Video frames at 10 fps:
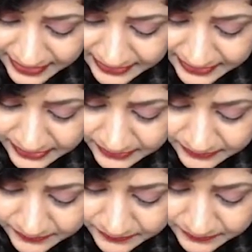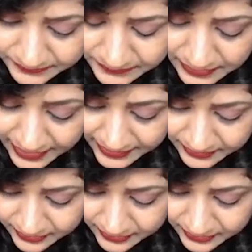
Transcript: center like